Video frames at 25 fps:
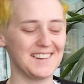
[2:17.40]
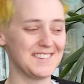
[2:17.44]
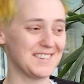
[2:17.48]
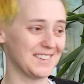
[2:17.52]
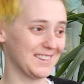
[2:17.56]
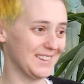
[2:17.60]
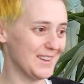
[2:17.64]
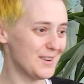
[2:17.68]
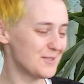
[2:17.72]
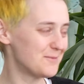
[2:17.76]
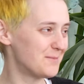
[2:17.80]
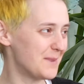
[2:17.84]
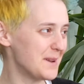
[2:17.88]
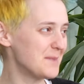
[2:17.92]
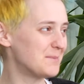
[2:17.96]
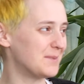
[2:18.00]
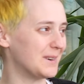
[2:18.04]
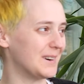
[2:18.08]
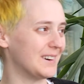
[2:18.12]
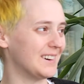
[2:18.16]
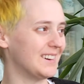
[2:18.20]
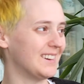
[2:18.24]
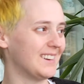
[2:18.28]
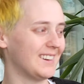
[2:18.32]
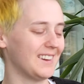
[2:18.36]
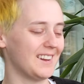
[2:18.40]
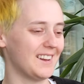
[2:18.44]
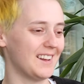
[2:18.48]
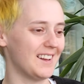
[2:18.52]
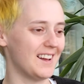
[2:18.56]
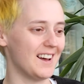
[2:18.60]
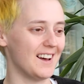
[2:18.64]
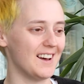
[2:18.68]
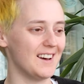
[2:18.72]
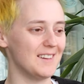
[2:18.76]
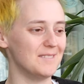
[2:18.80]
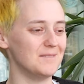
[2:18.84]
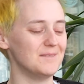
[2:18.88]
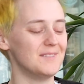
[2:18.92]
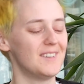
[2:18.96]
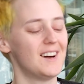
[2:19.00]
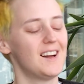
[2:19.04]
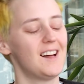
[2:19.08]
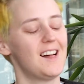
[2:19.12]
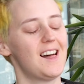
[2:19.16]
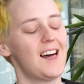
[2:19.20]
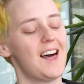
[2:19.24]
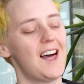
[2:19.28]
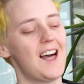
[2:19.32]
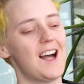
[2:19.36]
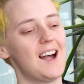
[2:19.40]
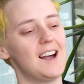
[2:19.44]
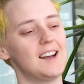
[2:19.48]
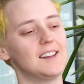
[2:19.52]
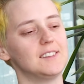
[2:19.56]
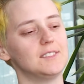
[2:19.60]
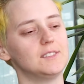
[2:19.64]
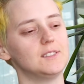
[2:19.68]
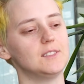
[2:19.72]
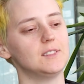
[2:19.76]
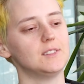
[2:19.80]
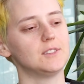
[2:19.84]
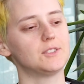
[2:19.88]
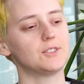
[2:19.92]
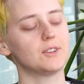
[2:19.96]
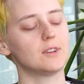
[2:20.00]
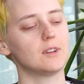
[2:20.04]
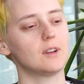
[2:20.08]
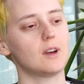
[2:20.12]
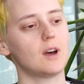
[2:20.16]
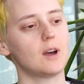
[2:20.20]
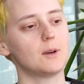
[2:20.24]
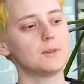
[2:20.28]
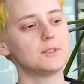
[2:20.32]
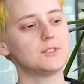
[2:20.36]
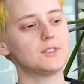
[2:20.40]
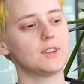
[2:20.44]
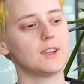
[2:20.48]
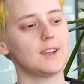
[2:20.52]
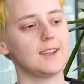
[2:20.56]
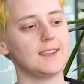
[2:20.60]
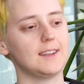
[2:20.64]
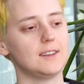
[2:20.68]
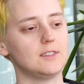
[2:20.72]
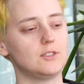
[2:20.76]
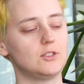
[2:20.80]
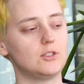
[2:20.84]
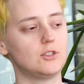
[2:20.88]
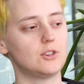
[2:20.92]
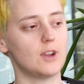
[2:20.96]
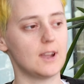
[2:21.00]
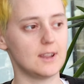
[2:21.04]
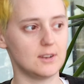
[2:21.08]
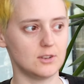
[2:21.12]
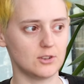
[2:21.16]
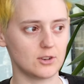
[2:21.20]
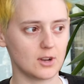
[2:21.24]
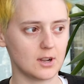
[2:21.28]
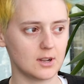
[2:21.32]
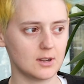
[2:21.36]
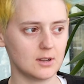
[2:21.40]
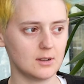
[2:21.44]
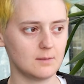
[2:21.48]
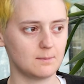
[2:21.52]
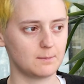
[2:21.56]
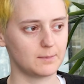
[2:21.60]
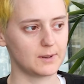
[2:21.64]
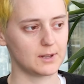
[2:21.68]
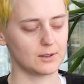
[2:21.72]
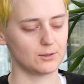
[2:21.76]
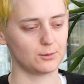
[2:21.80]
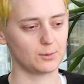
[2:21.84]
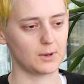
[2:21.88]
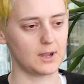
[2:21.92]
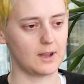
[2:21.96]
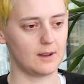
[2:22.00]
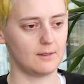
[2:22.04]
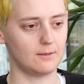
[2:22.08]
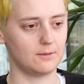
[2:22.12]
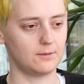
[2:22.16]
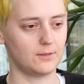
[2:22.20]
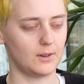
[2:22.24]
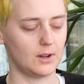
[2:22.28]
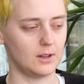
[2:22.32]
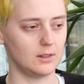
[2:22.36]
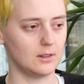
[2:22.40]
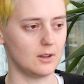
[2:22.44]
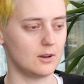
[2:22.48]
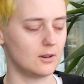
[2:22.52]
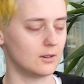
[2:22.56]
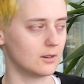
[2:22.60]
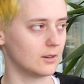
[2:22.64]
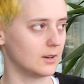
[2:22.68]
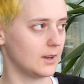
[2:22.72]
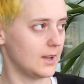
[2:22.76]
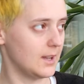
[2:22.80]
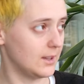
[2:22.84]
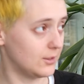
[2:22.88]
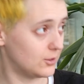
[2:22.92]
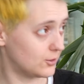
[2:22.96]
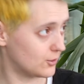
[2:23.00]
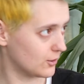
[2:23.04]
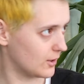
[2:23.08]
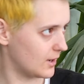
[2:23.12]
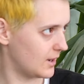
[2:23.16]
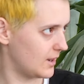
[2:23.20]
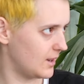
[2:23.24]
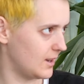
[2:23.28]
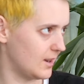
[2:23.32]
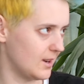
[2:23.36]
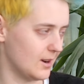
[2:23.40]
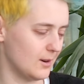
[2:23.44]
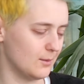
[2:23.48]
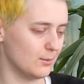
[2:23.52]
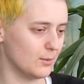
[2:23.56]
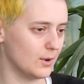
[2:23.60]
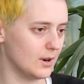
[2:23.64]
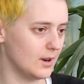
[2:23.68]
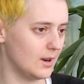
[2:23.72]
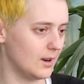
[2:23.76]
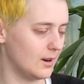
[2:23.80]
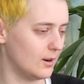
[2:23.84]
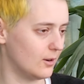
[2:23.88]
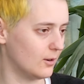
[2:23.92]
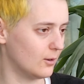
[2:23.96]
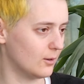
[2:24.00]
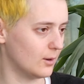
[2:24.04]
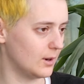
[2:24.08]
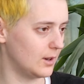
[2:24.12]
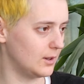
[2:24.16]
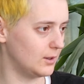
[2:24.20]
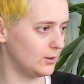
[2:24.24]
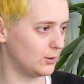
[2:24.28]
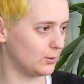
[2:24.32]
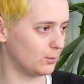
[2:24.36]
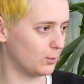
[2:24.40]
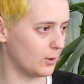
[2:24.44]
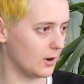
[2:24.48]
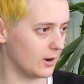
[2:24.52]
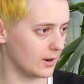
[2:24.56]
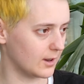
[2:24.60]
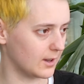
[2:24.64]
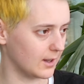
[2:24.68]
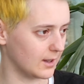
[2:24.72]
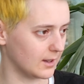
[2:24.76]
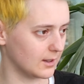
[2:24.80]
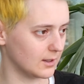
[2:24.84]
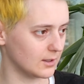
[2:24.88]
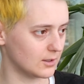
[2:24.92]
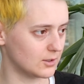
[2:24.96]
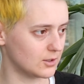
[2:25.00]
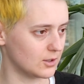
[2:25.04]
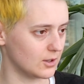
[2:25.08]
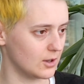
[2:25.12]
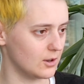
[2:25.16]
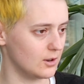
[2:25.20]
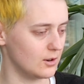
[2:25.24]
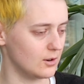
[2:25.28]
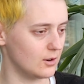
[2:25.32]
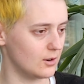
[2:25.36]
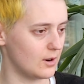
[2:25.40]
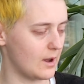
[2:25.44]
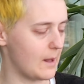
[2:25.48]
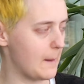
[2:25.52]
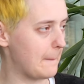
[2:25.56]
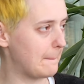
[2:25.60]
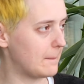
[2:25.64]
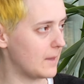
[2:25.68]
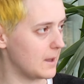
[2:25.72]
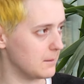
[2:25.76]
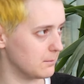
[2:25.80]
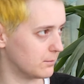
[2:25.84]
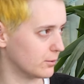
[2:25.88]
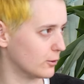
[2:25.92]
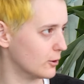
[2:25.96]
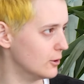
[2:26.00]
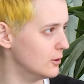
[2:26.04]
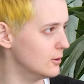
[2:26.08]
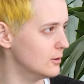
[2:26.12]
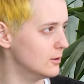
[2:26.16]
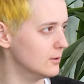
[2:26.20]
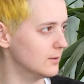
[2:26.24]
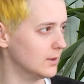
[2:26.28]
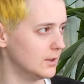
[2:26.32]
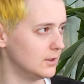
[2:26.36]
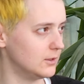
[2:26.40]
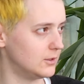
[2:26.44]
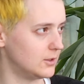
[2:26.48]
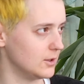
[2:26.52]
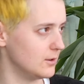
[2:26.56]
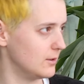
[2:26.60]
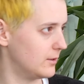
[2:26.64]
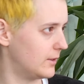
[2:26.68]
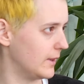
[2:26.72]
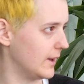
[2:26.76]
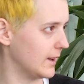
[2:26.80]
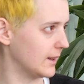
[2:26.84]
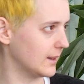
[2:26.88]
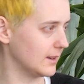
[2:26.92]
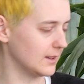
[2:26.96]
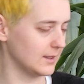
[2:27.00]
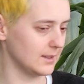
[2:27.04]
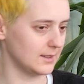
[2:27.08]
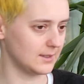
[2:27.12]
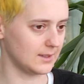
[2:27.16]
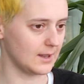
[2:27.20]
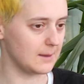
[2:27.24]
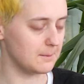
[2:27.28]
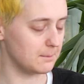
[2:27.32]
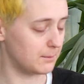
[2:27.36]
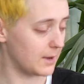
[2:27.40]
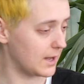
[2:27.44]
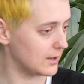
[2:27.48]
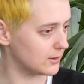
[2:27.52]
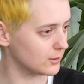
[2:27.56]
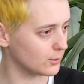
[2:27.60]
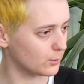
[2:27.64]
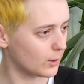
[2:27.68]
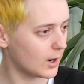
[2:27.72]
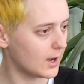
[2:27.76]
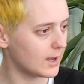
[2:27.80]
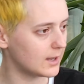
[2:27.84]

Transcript: there's a lot of people. And I would say changing, because we have a long history and we're always working to improve and do things in better